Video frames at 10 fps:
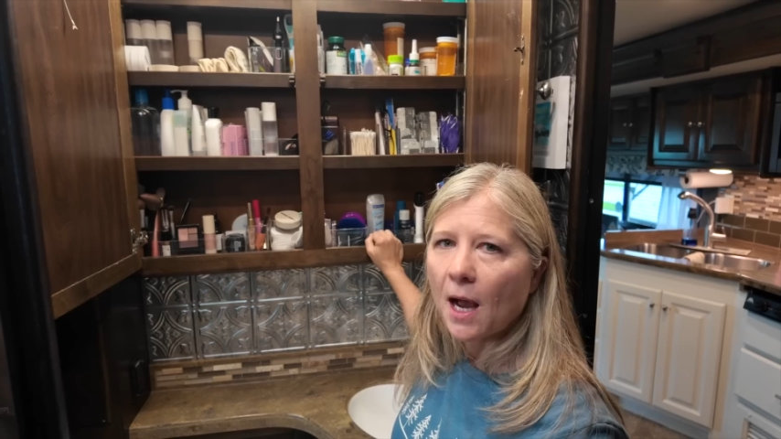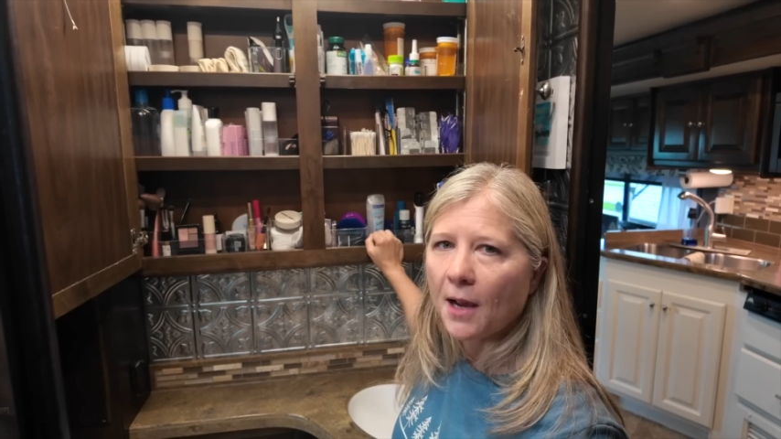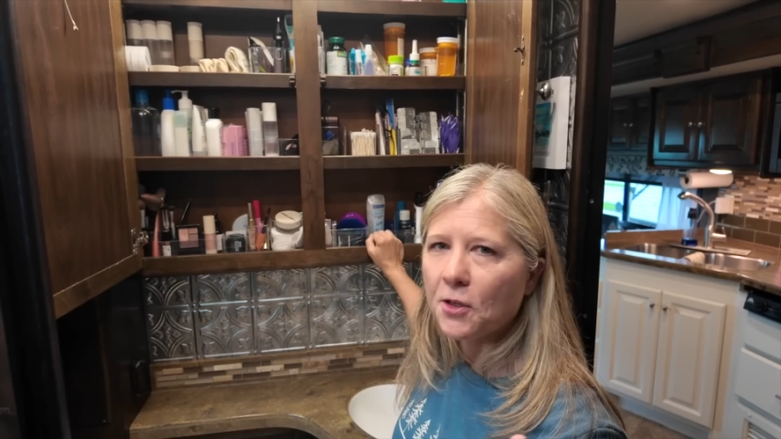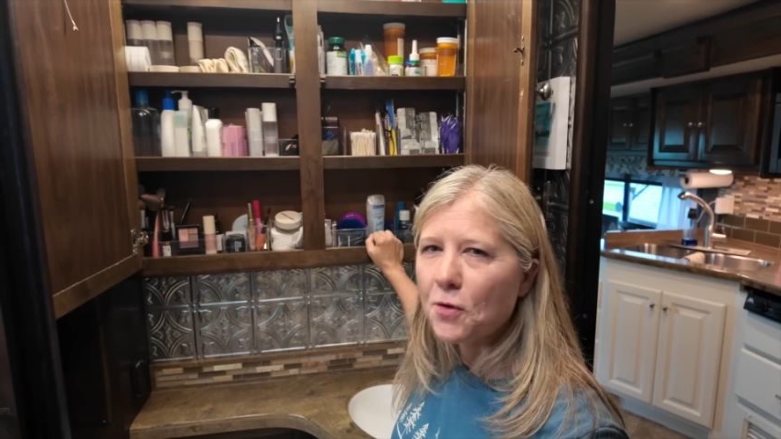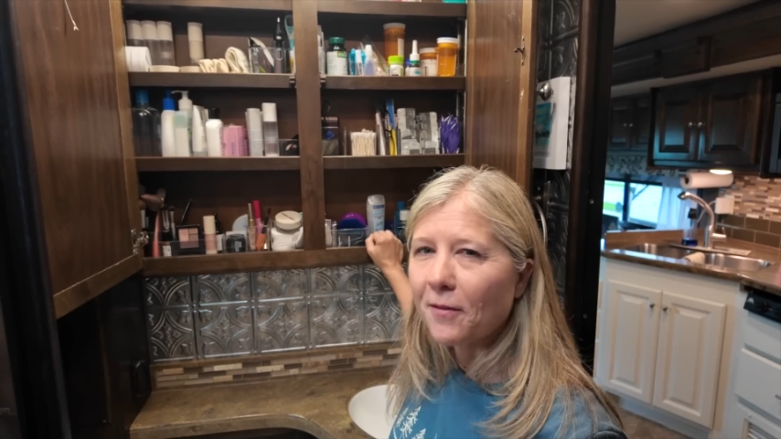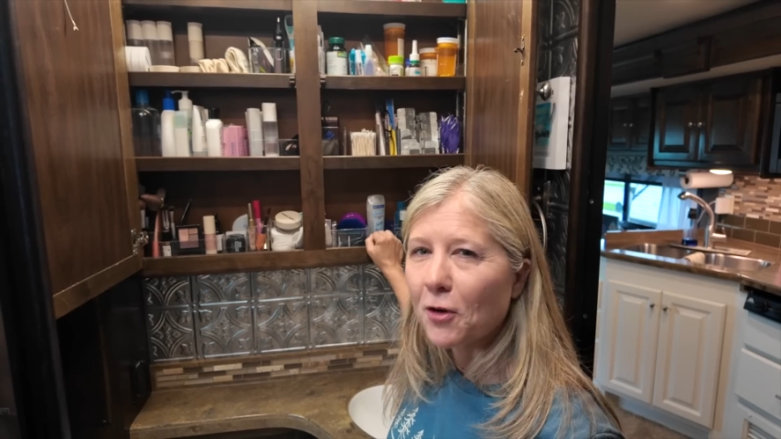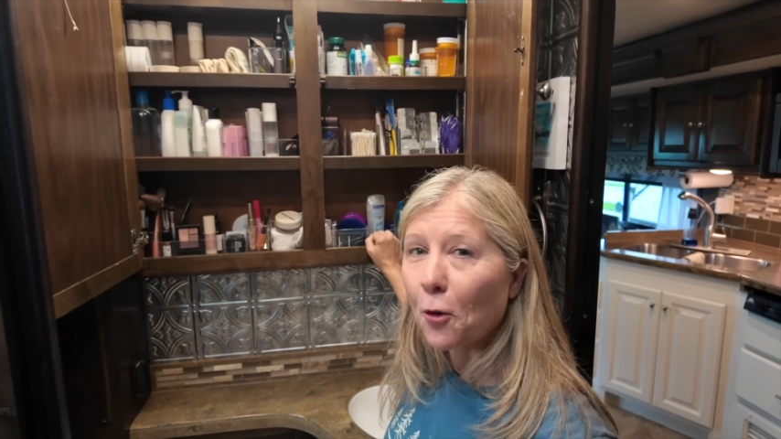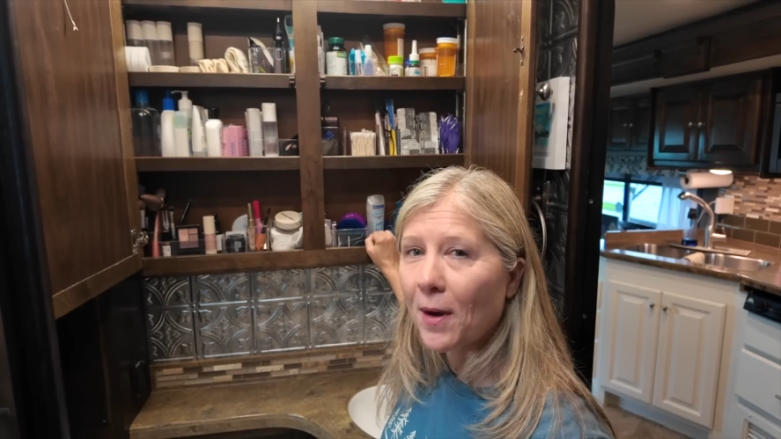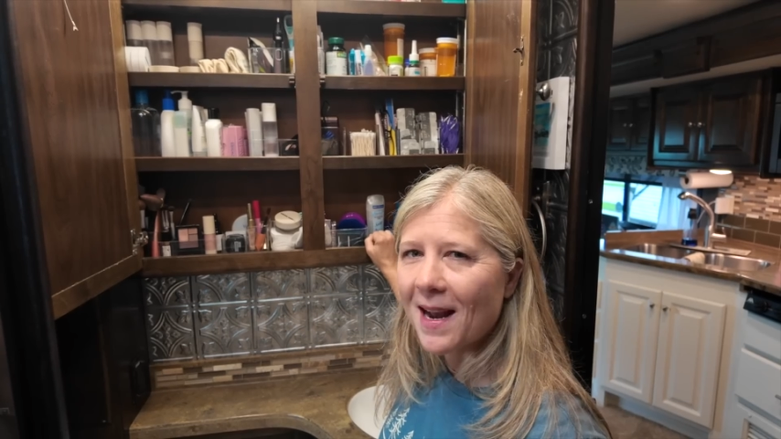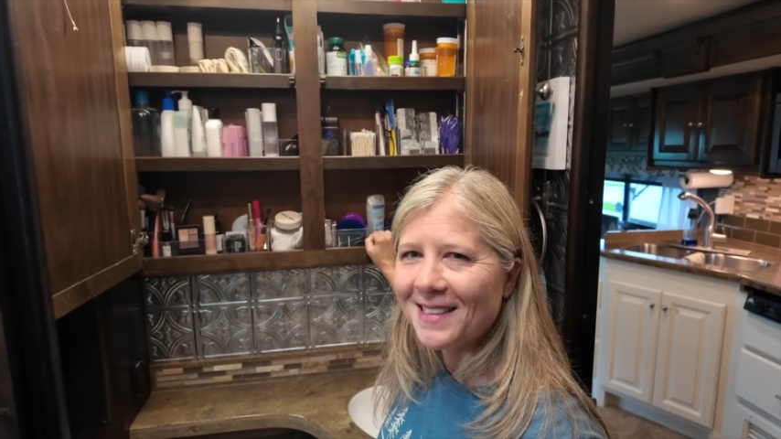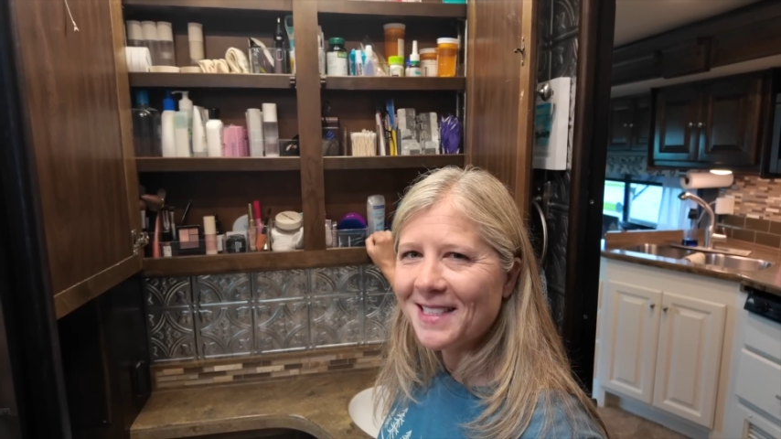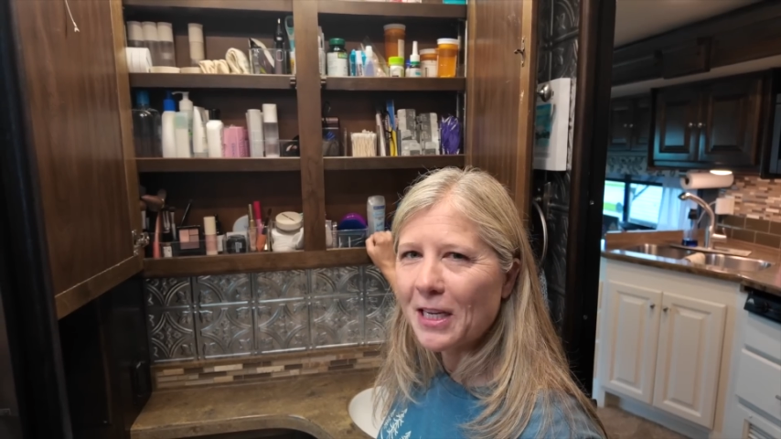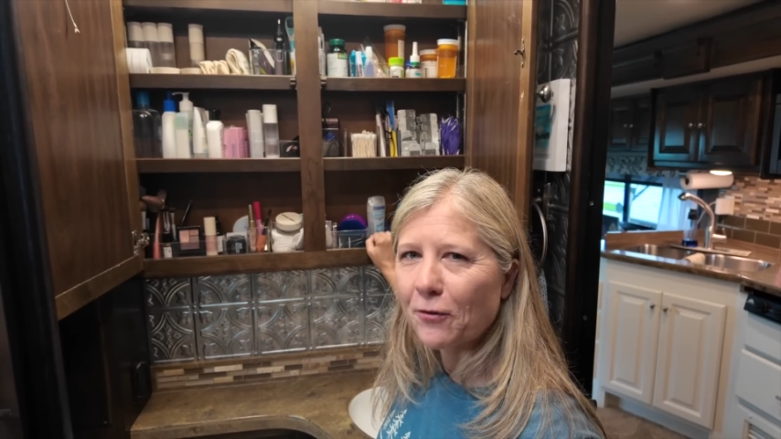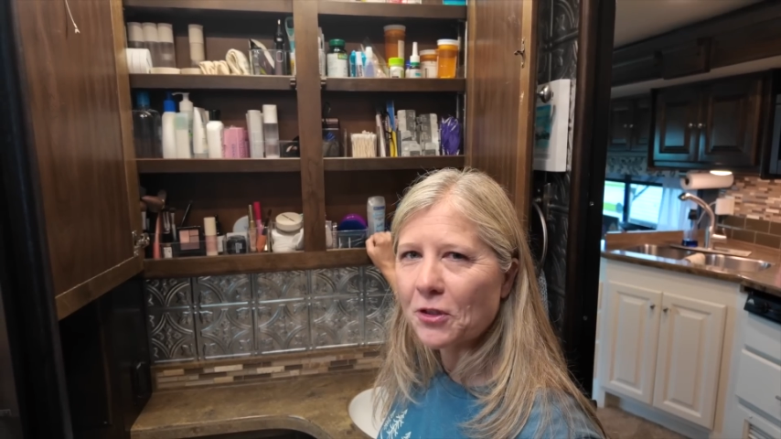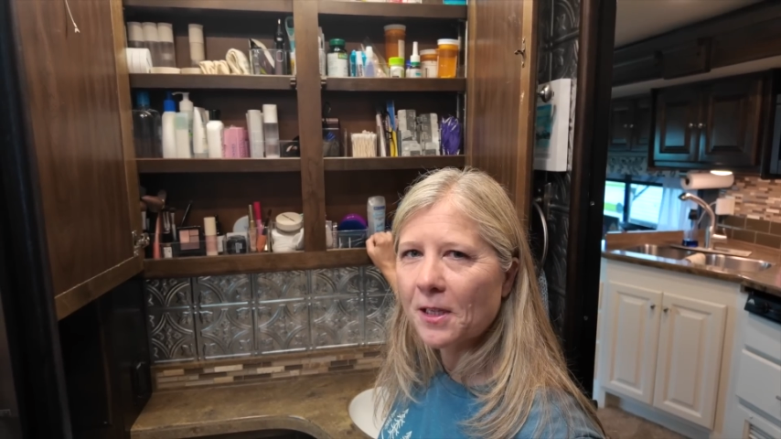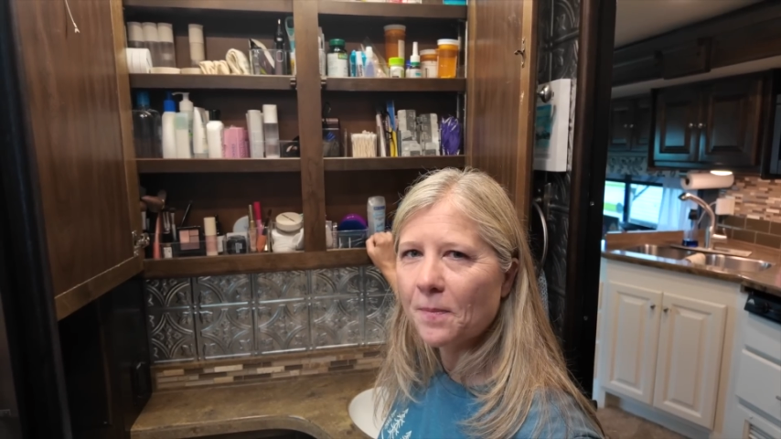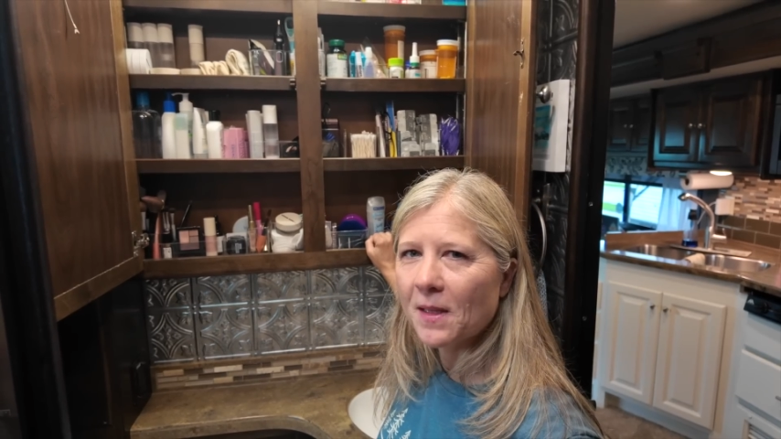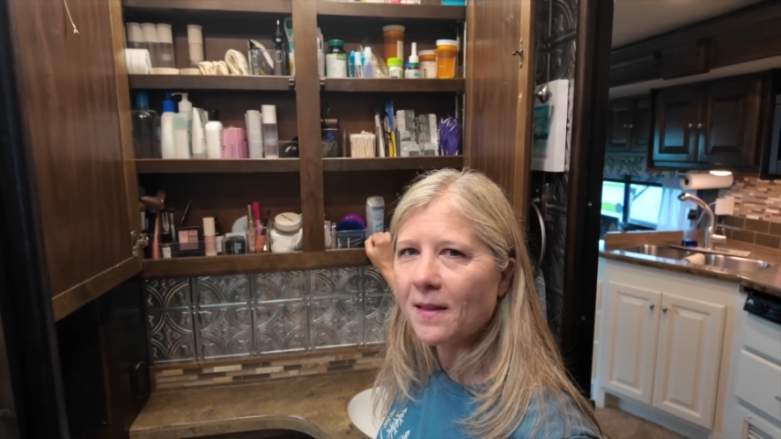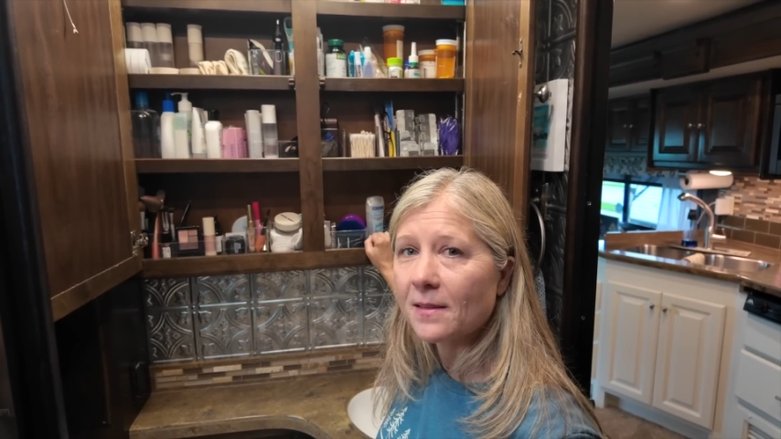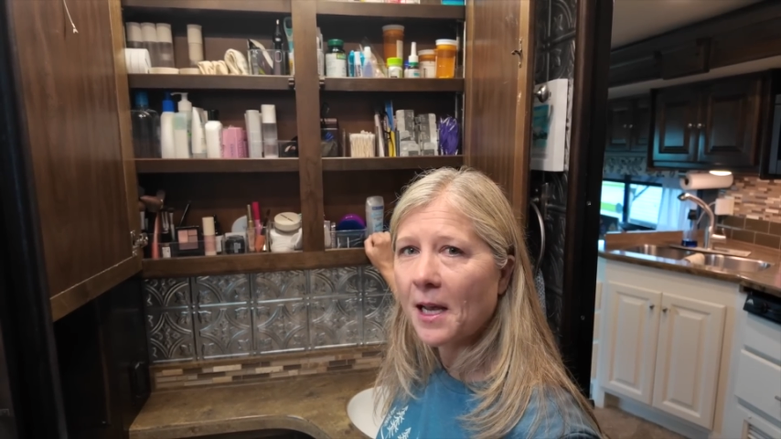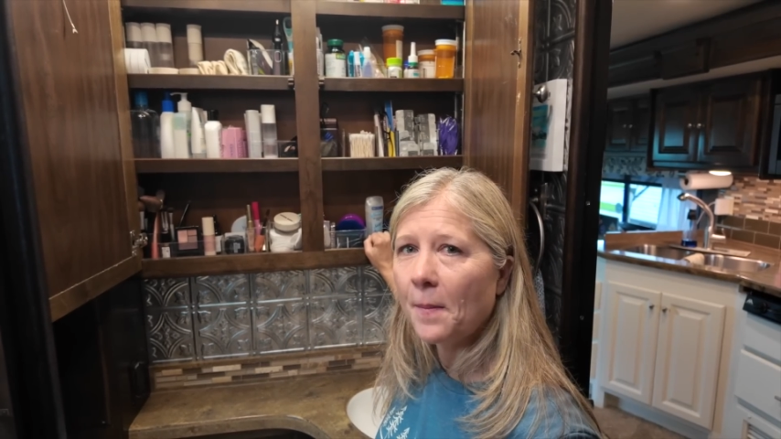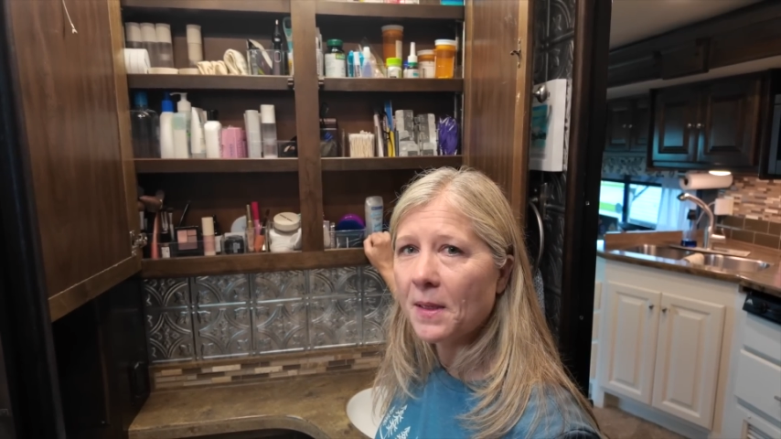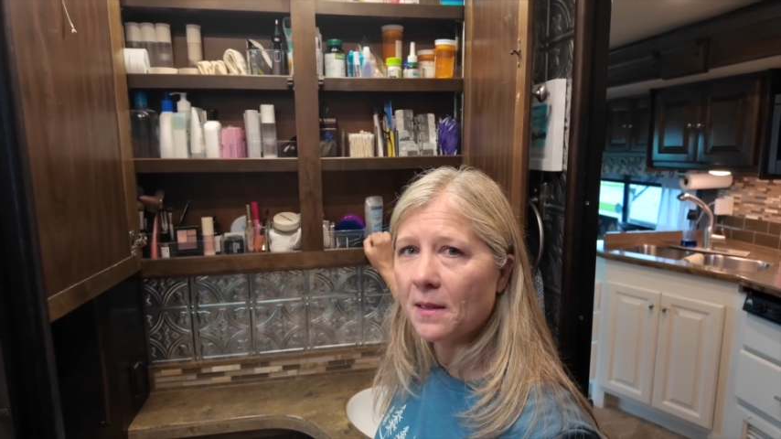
I do have a great idea for something that's coming